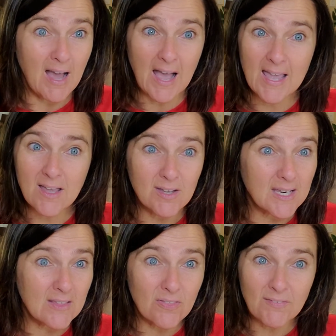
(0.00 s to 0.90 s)
I ain't going
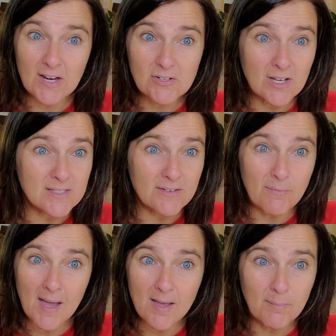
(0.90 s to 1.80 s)
to get the victory because
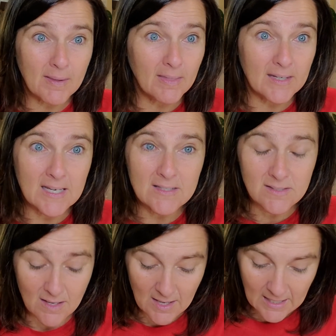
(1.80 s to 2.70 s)
of my
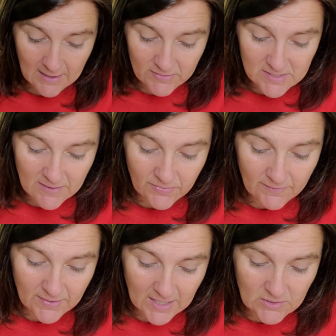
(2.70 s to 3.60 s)
abilities. Give us up
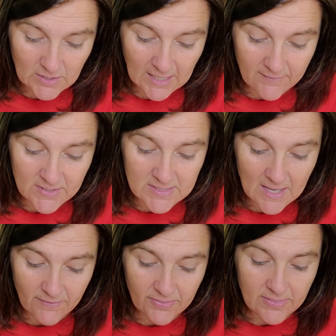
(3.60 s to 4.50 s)
the vic- give us
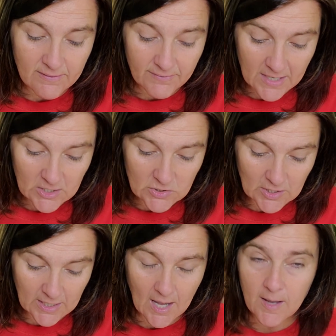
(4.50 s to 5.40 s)
up the
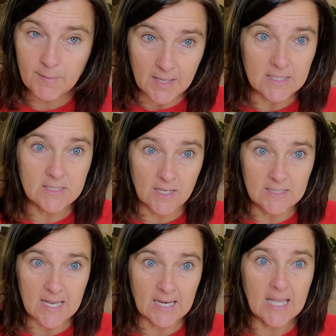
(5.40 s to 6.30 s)
victory. I am getting
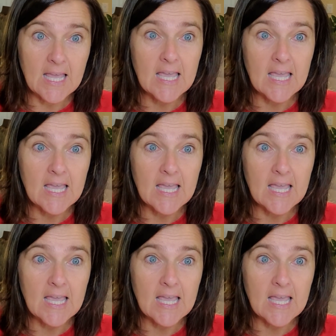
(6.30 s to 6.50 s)
tongue tied.